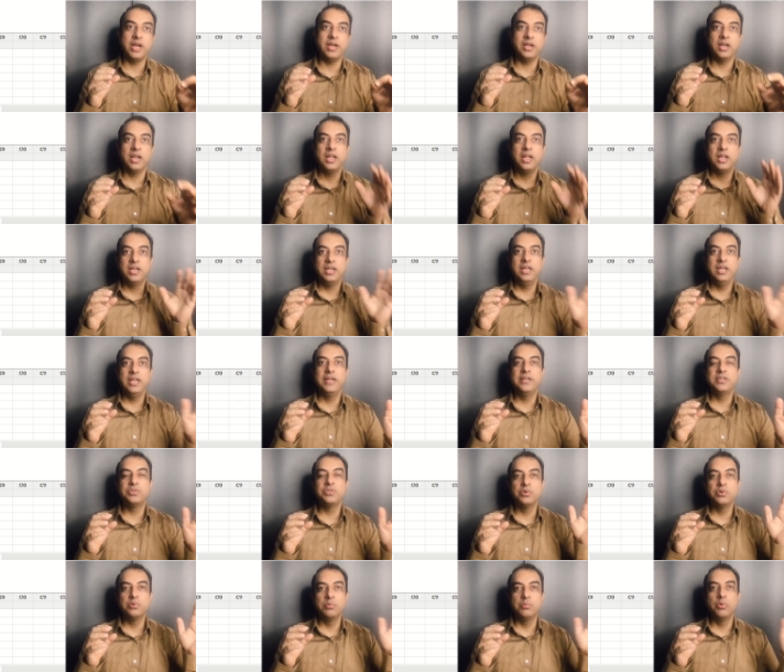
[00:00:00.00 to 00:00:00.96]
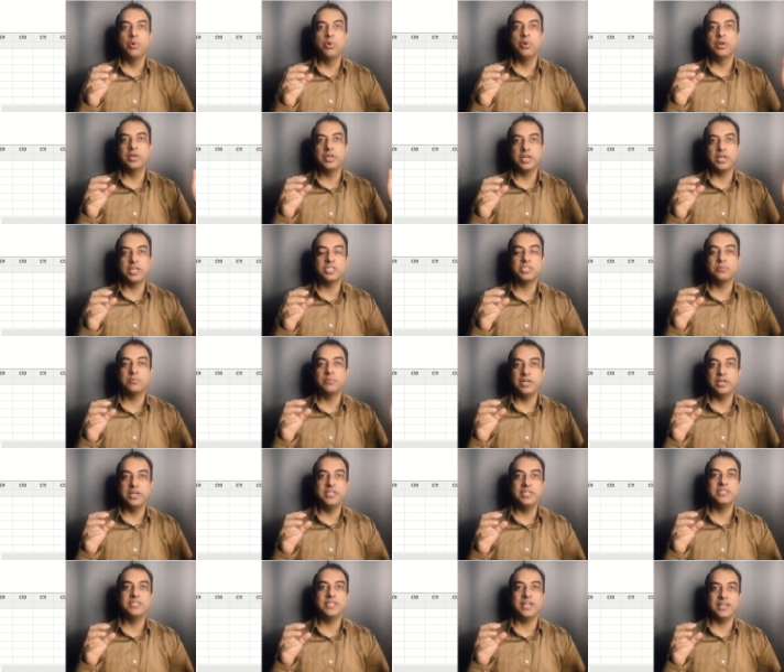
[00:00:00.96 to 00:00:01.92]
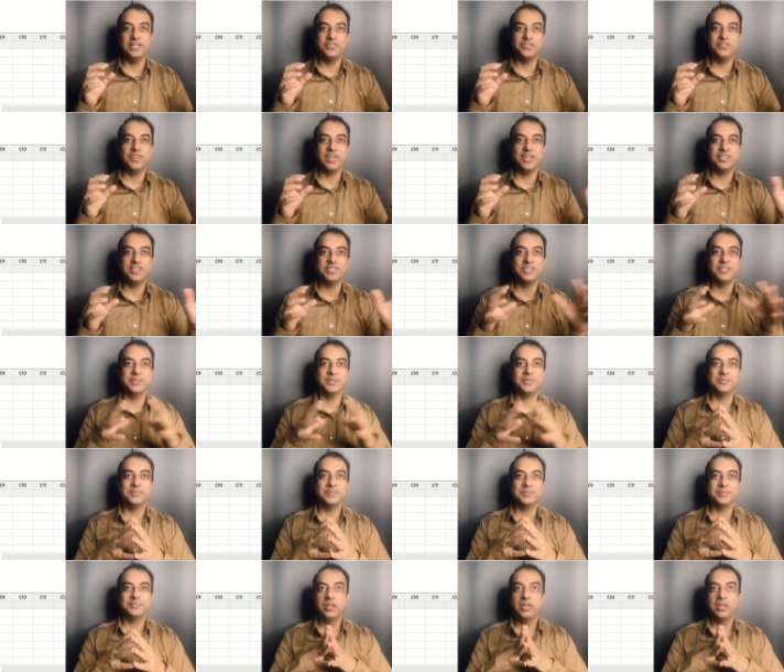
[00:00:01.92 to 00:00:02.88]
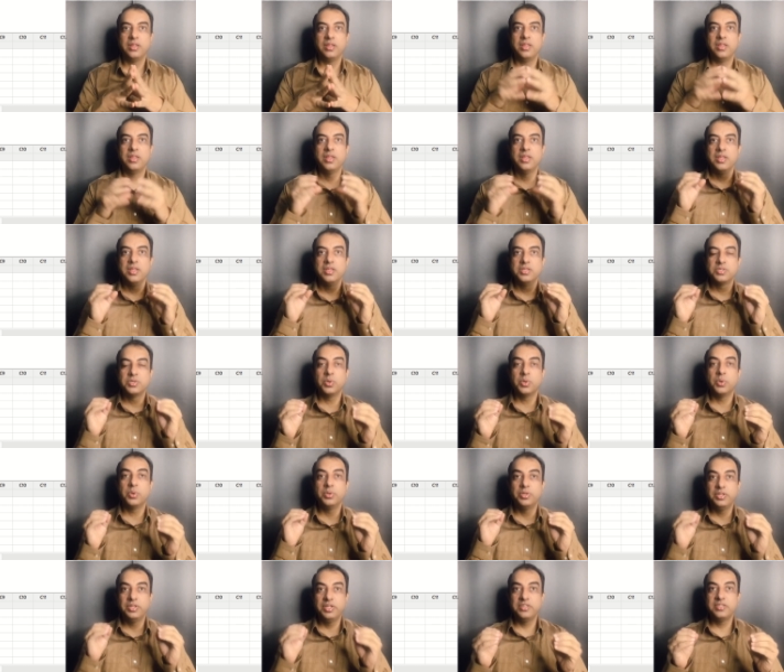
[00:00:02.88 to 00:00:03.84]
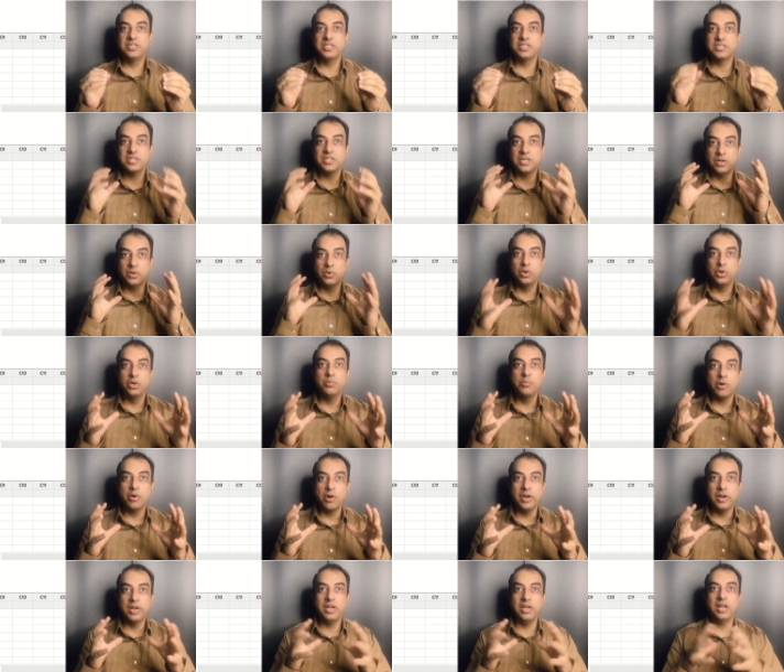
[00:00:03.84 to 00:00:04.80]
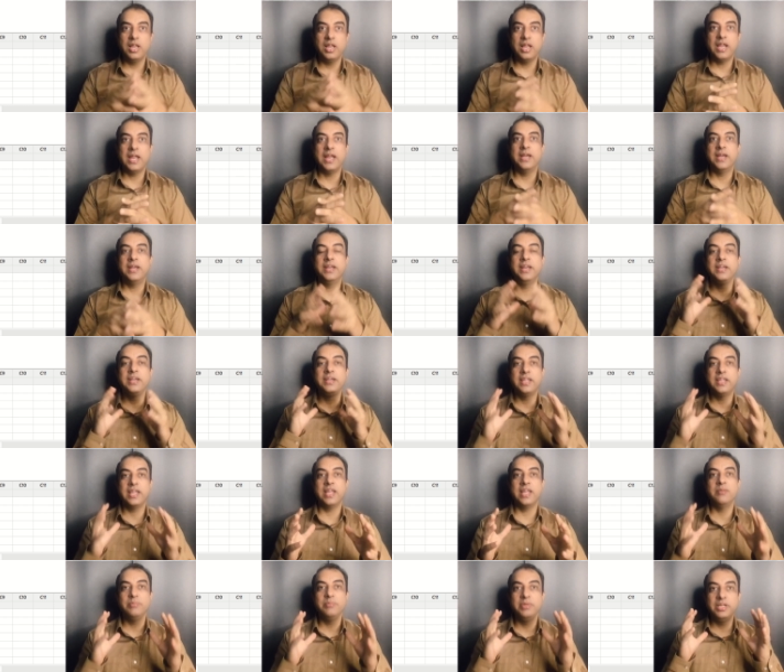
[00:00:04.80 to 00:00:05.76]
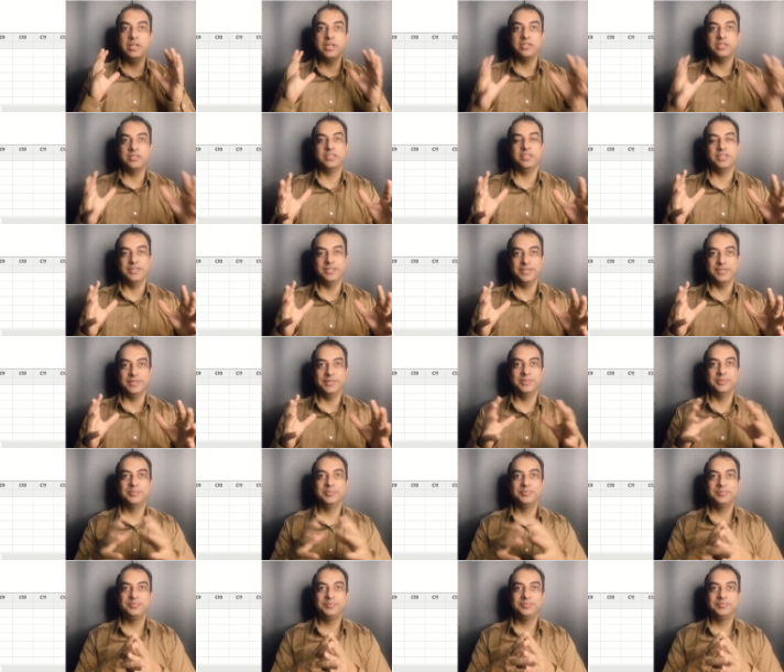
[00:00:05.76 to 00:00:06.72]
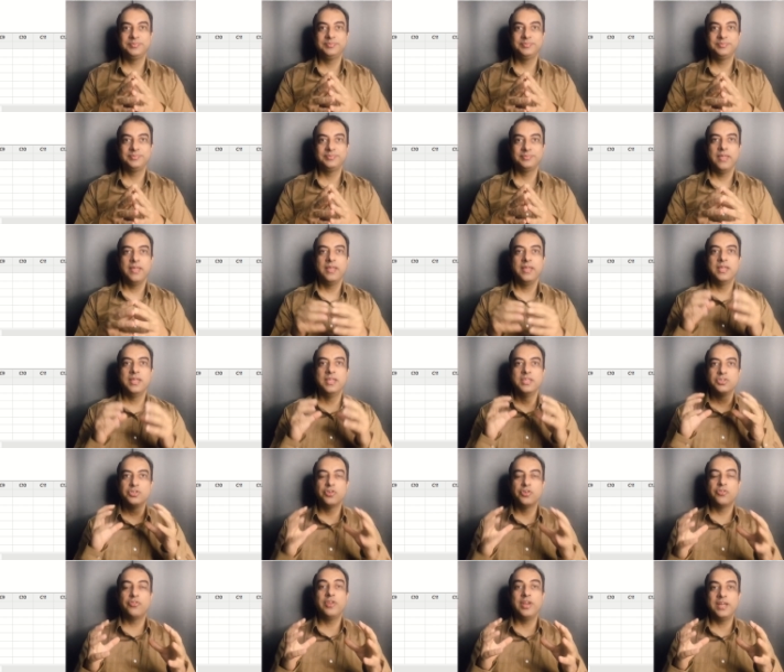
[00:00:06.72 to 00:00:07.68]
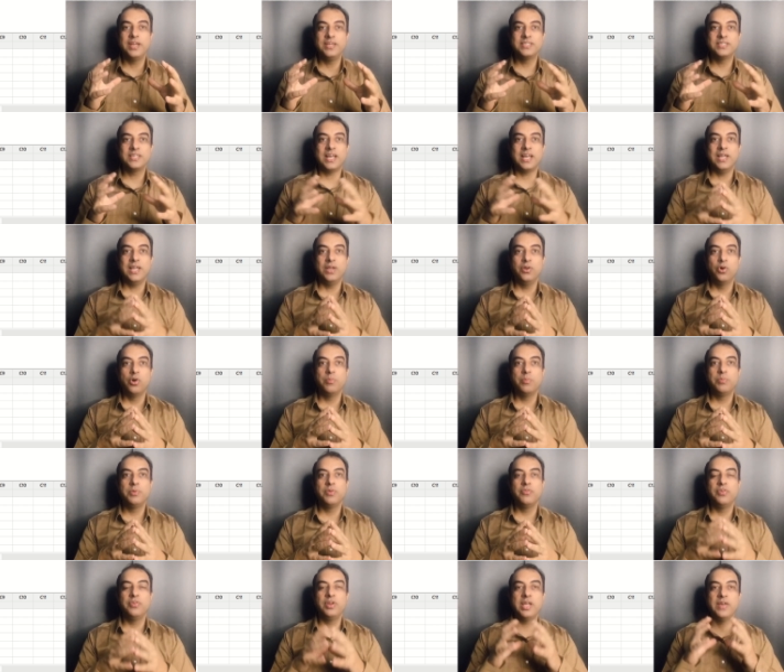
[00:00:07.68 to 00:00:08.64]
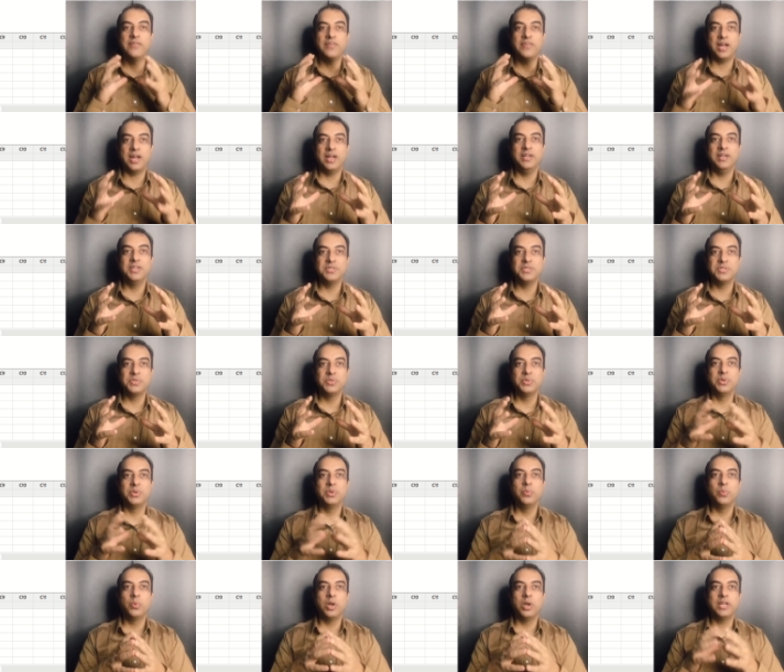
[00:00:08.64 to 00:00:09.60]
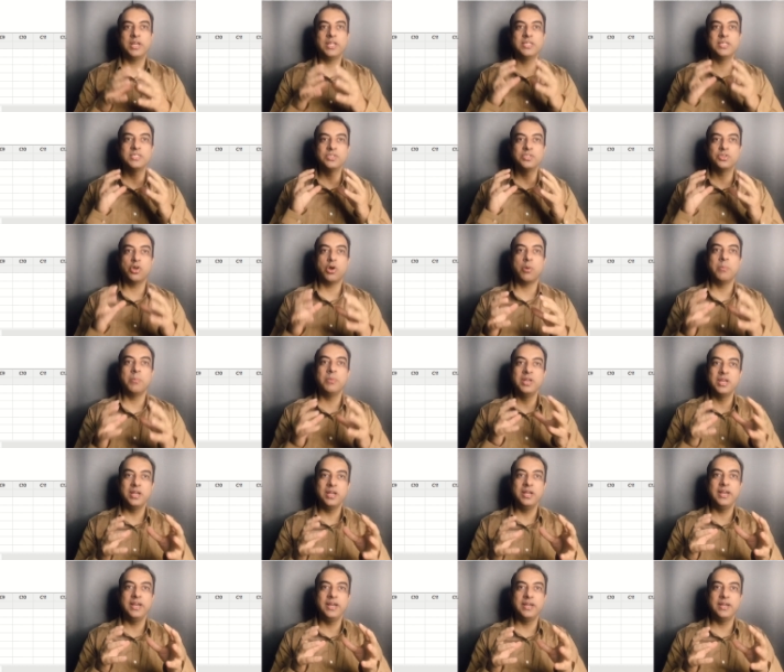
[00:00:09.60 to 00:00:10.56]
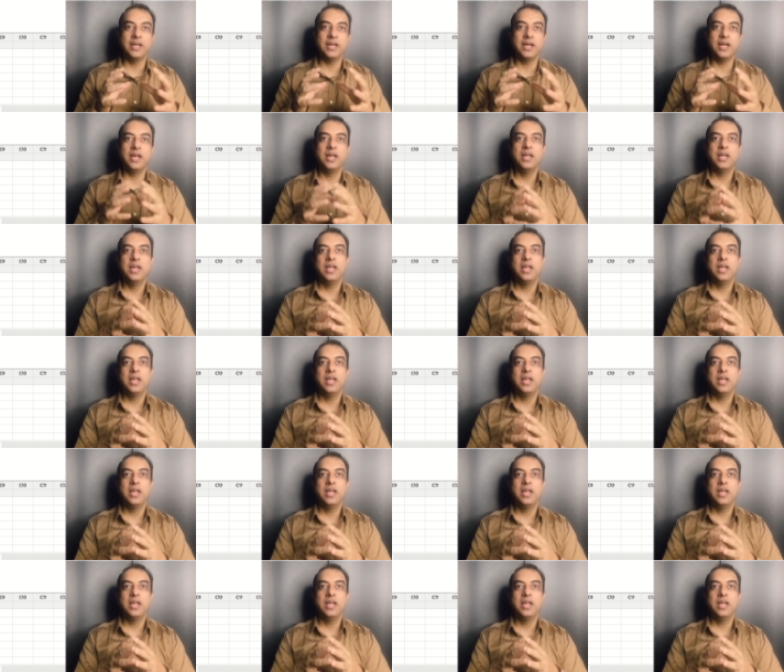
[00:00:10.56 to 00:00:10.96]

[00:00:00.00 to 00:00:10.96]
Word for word: met leads to more customer dissatisfaction. So this is a good model and it can be considered. So friends, I hope you would have understood what is nominal data